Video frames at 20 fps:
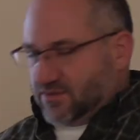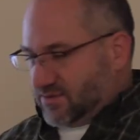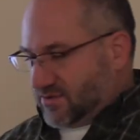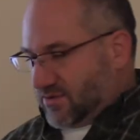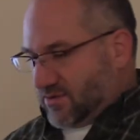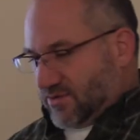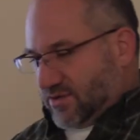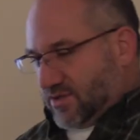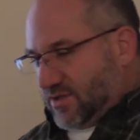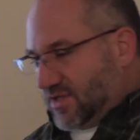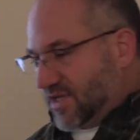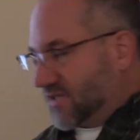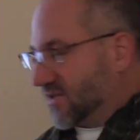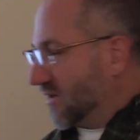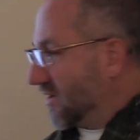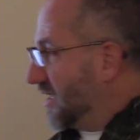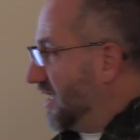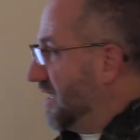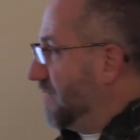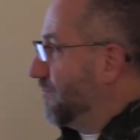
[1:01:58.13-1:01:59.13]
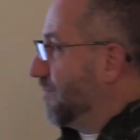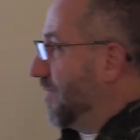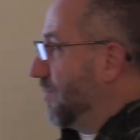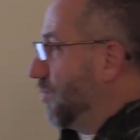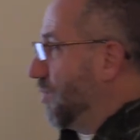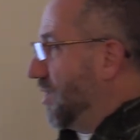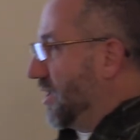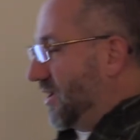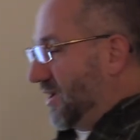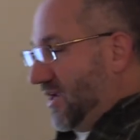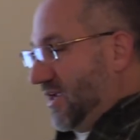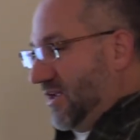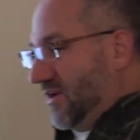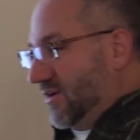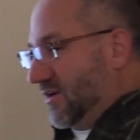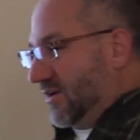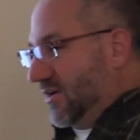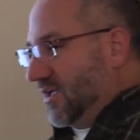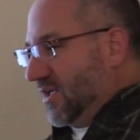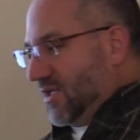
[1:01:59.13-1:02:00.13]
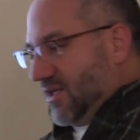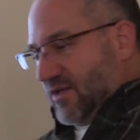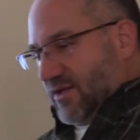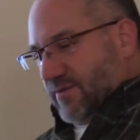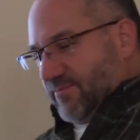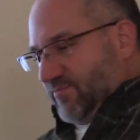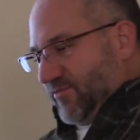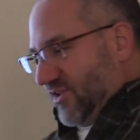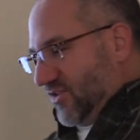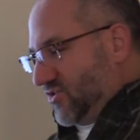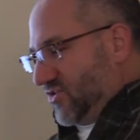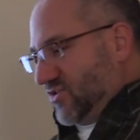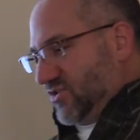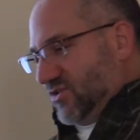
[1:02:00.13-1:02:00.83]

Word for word: So an electric heat pump water heater, it's